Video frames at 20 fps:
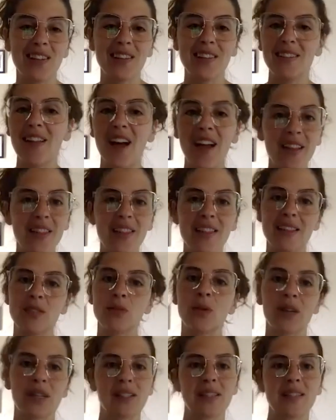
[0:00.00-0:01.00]
None of this
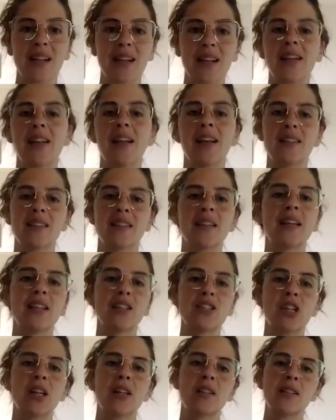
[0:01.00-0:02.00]
work is done in
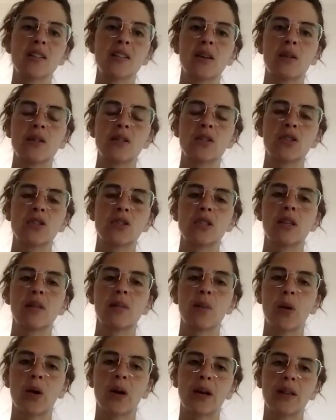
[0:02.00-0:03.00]
isolation. So it's just an
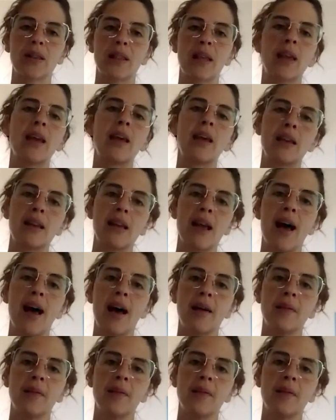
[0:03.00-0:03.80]
important thing. Yeah.